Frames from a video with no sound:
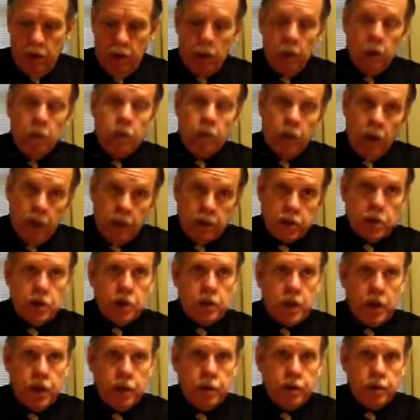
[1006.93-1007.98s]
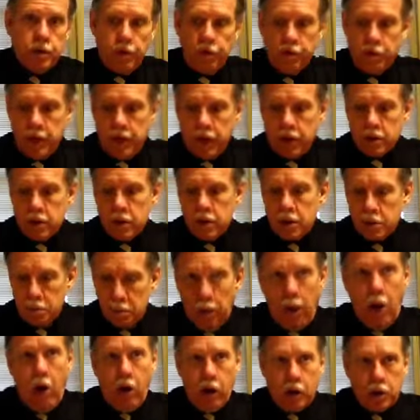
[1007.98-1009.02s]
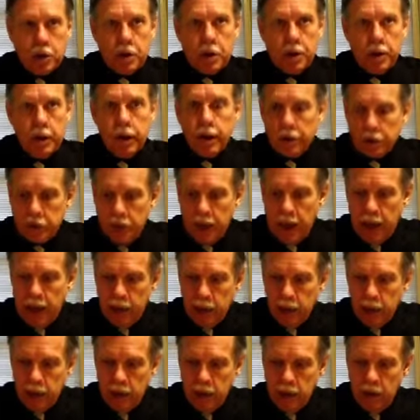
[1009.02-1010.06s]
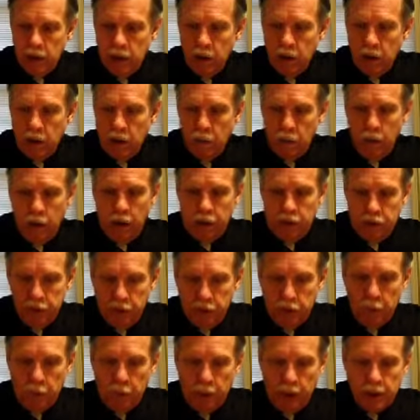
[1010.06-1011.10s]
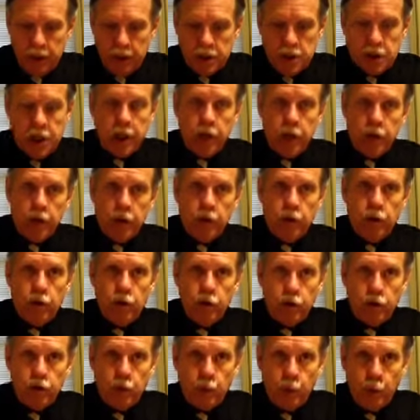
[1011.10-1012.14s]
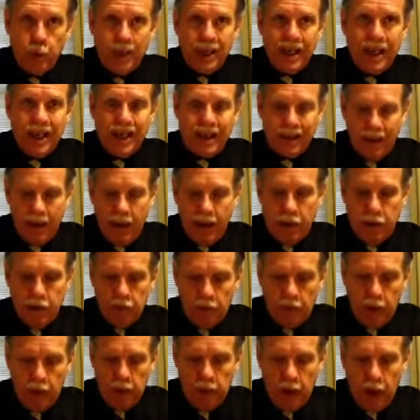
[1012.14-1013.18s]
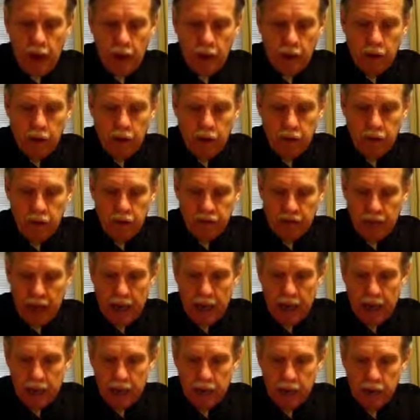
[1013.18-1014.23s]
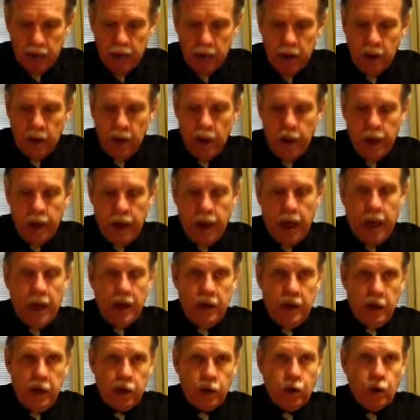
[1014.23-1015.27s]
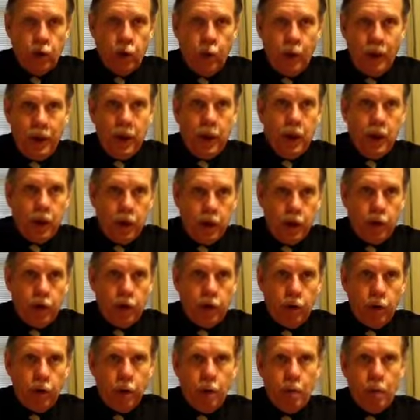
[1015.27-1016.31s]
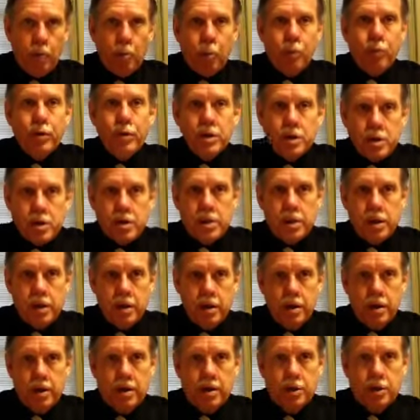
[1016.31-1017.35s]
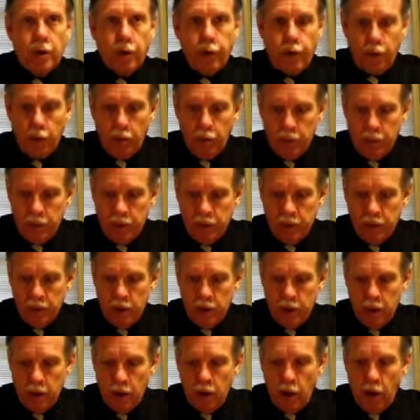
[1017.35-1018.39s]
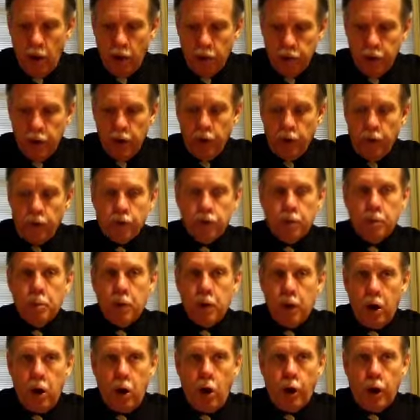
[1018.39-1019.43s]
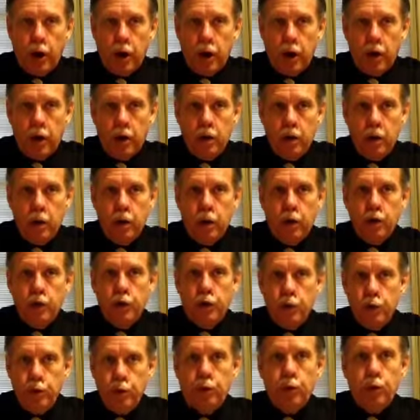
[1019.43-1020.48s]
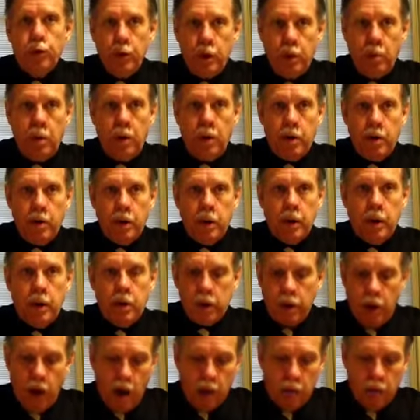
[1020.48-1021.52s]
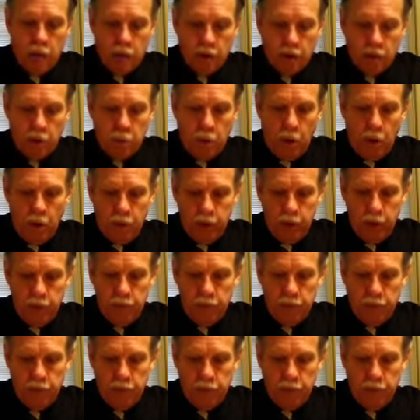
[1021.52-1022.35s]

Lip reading: The legislature of Texas balked at that, but did place a $20,000 fine and a 20-year prison term on those belonging to the American Communist Party.